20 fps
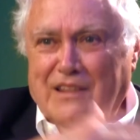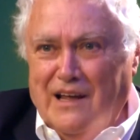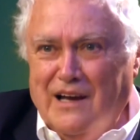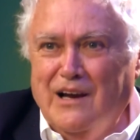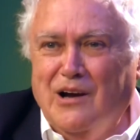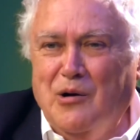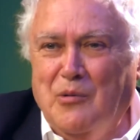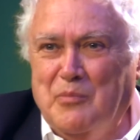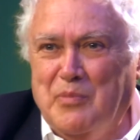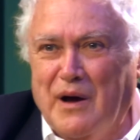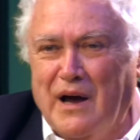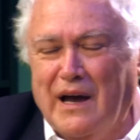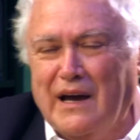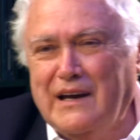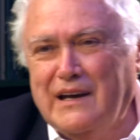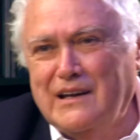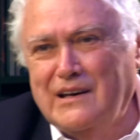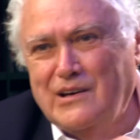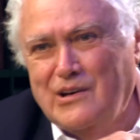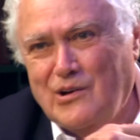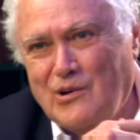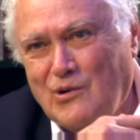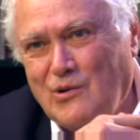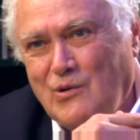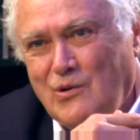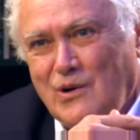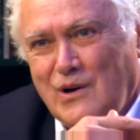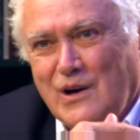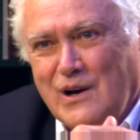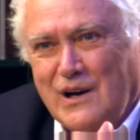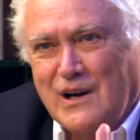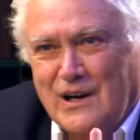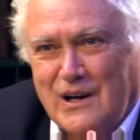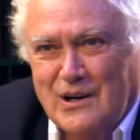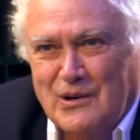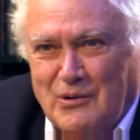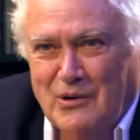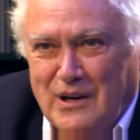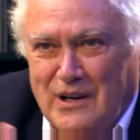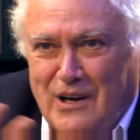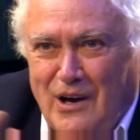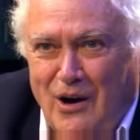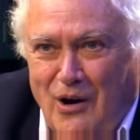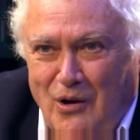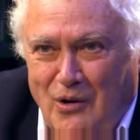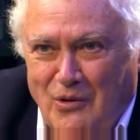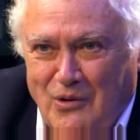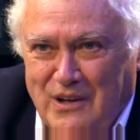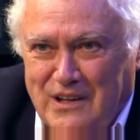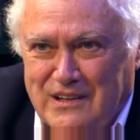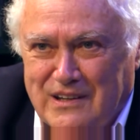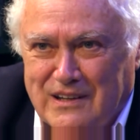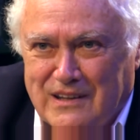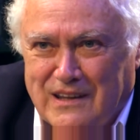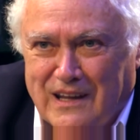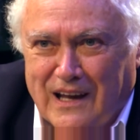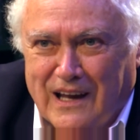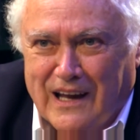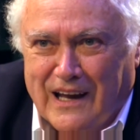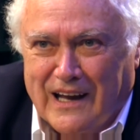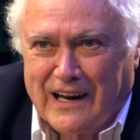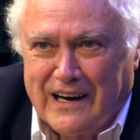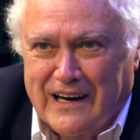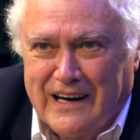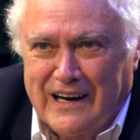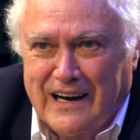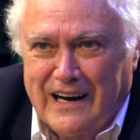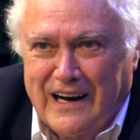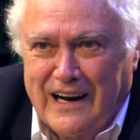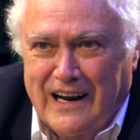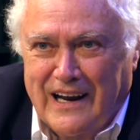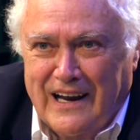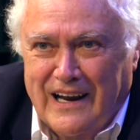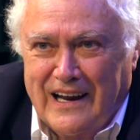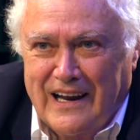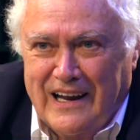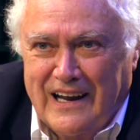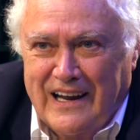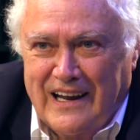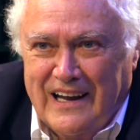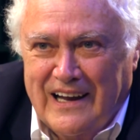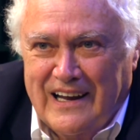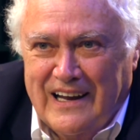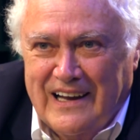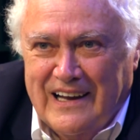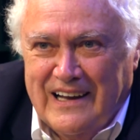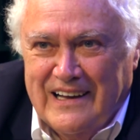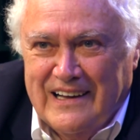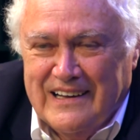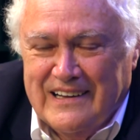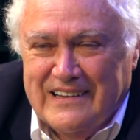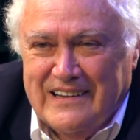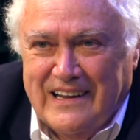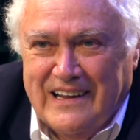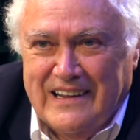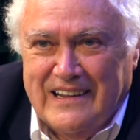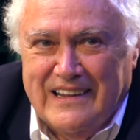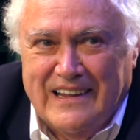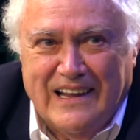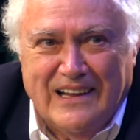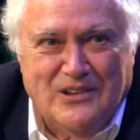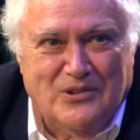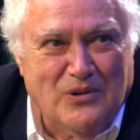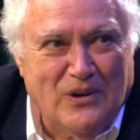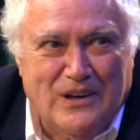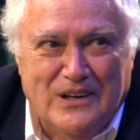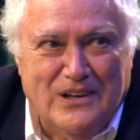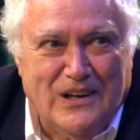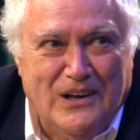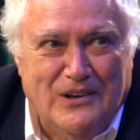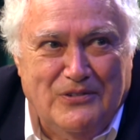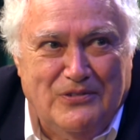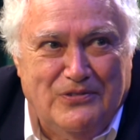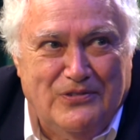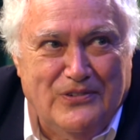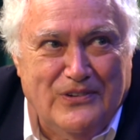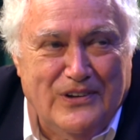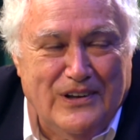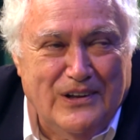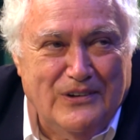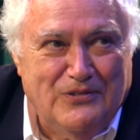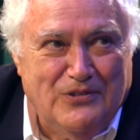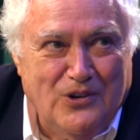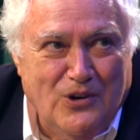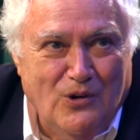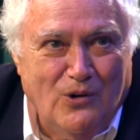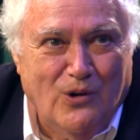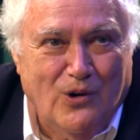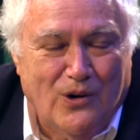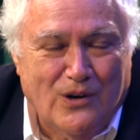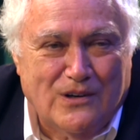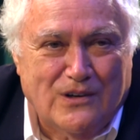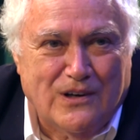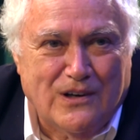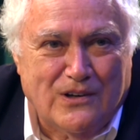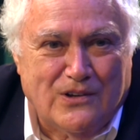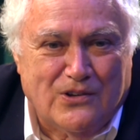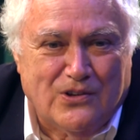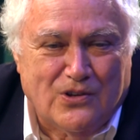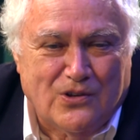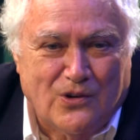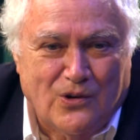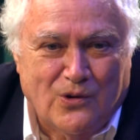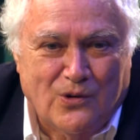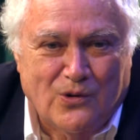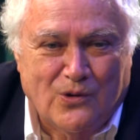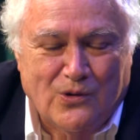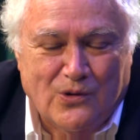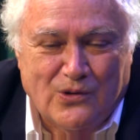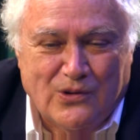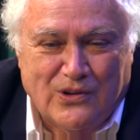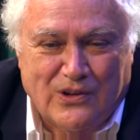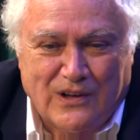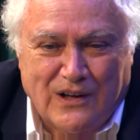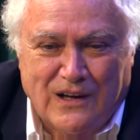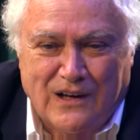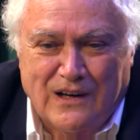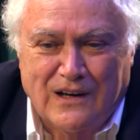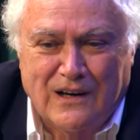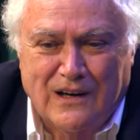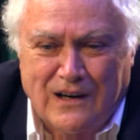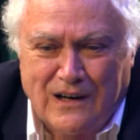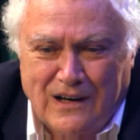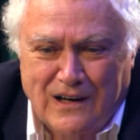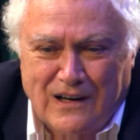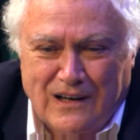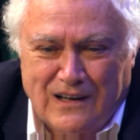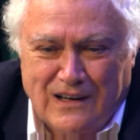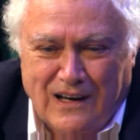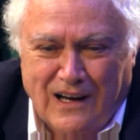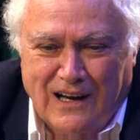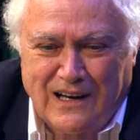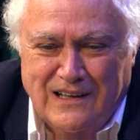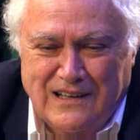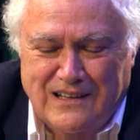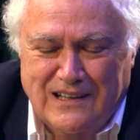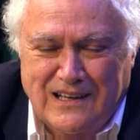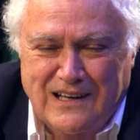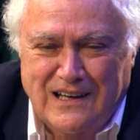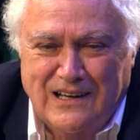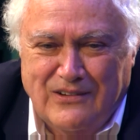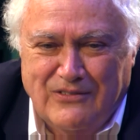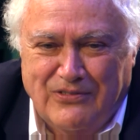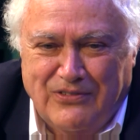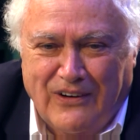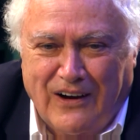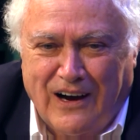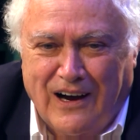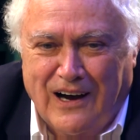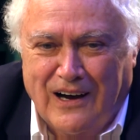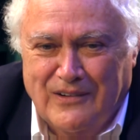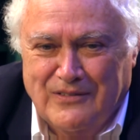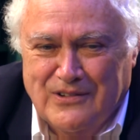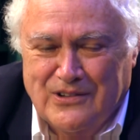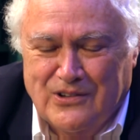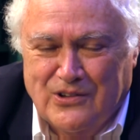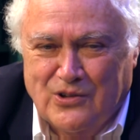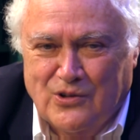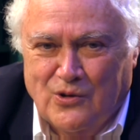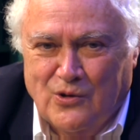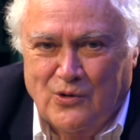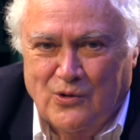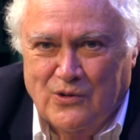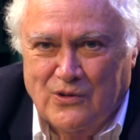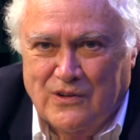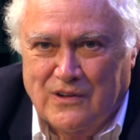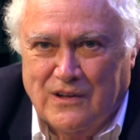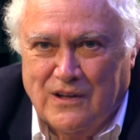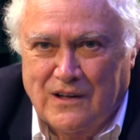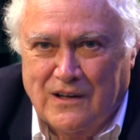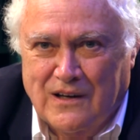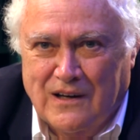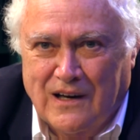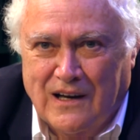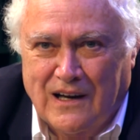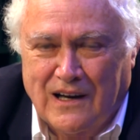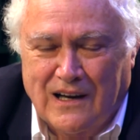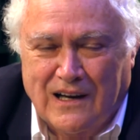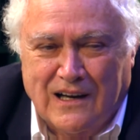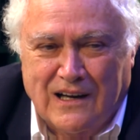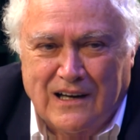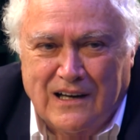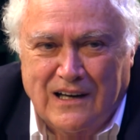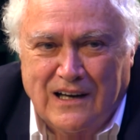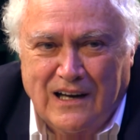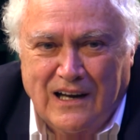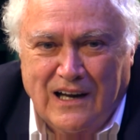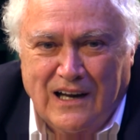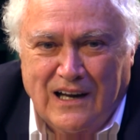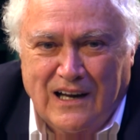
Then go back and do what you always did. So that's if if you looked at schools in 1905 and schools today,